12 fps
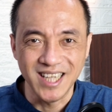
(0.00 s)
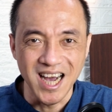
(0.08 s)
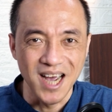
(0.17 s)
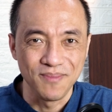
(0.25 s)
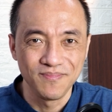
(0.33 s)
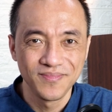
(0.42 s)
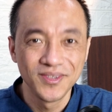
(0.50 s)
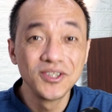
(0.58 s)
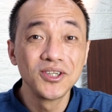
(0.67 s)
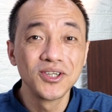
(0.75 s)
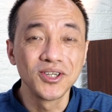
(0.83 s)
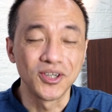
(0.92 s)
time.
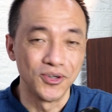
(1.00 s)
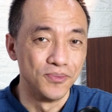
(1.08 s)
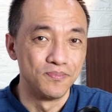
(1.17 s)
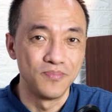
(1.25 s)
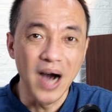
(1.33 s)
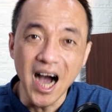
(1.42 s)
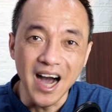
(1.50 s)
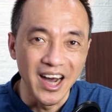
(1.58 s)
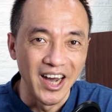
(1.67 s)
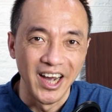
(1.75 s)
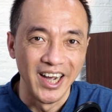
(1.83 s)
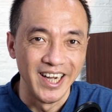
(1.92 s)

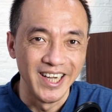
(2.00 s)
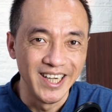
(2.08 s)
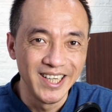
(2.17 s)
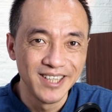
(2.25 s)
Goodbye.